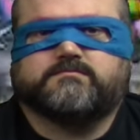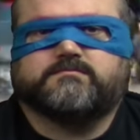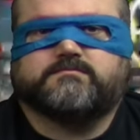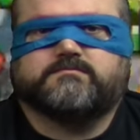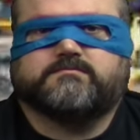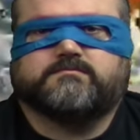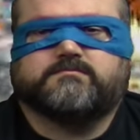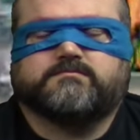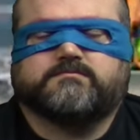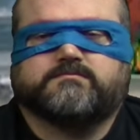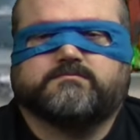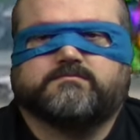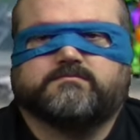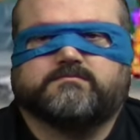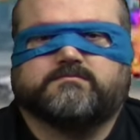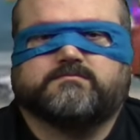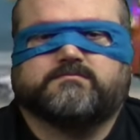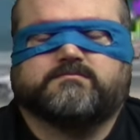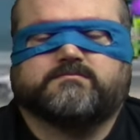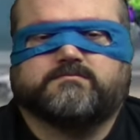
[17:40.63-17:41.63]

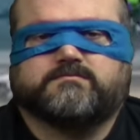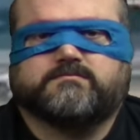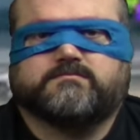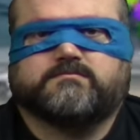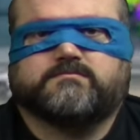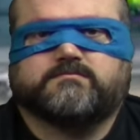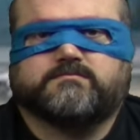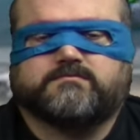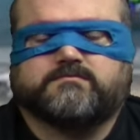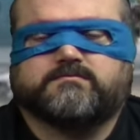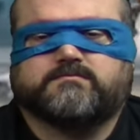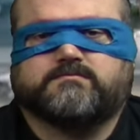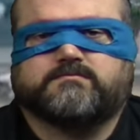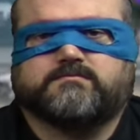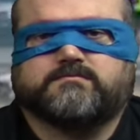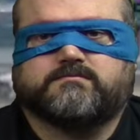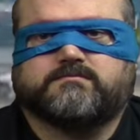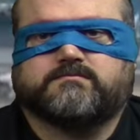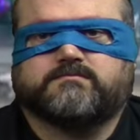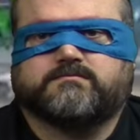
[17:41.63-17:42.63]

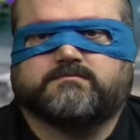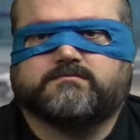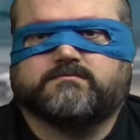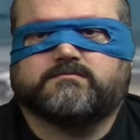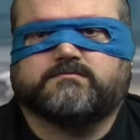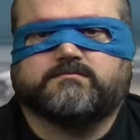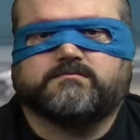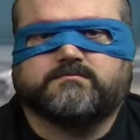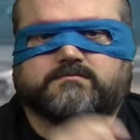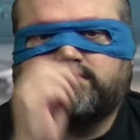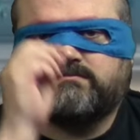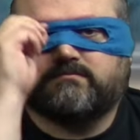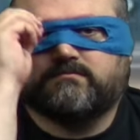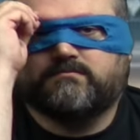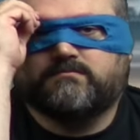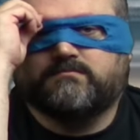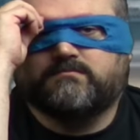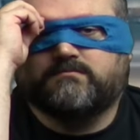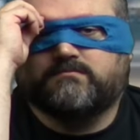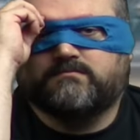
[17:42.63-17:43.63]

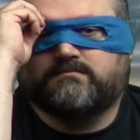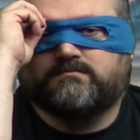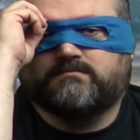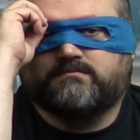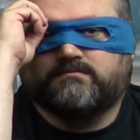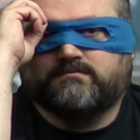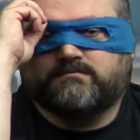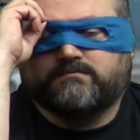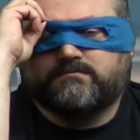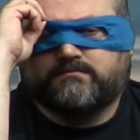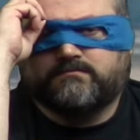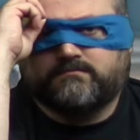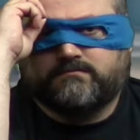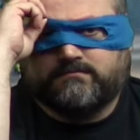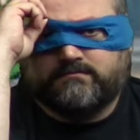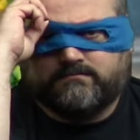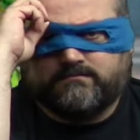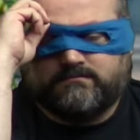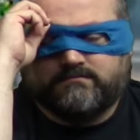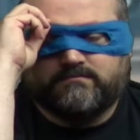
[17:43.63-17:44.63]

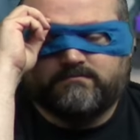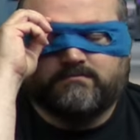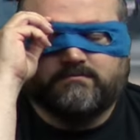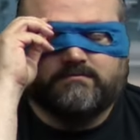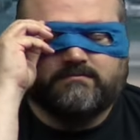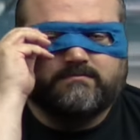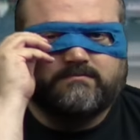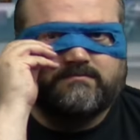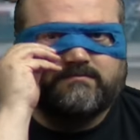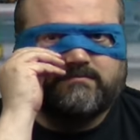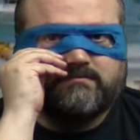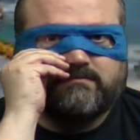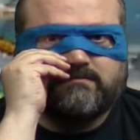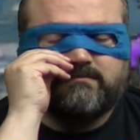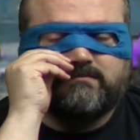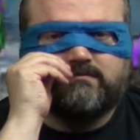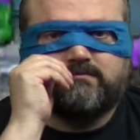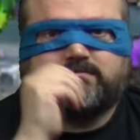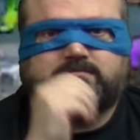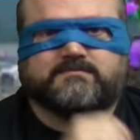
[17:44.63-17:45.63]

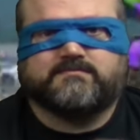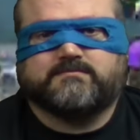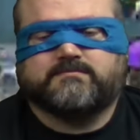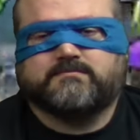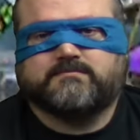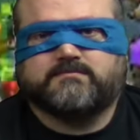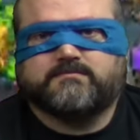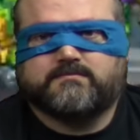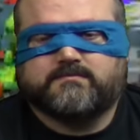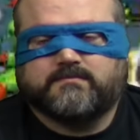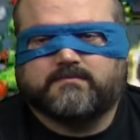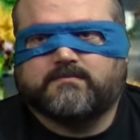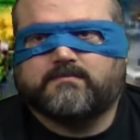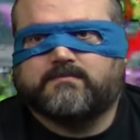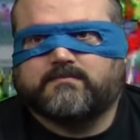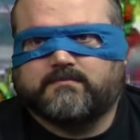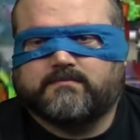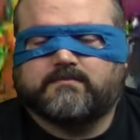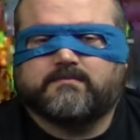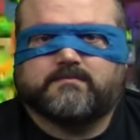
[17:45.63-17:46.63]

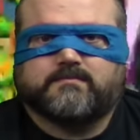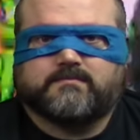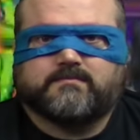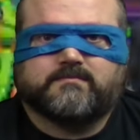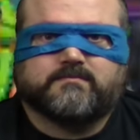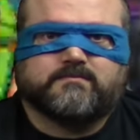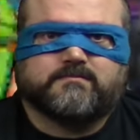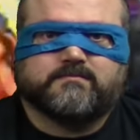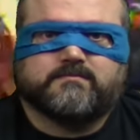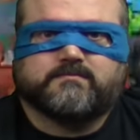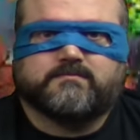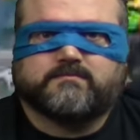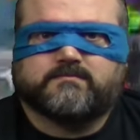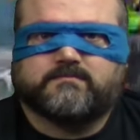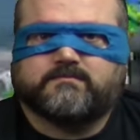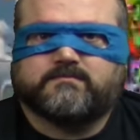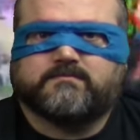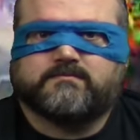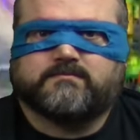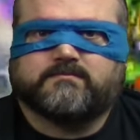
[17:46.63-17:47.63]

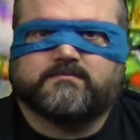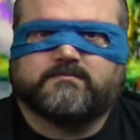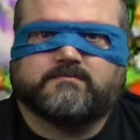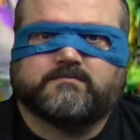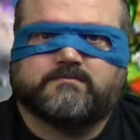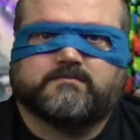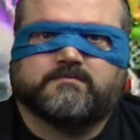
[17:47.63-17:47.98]
This person isn't speaking.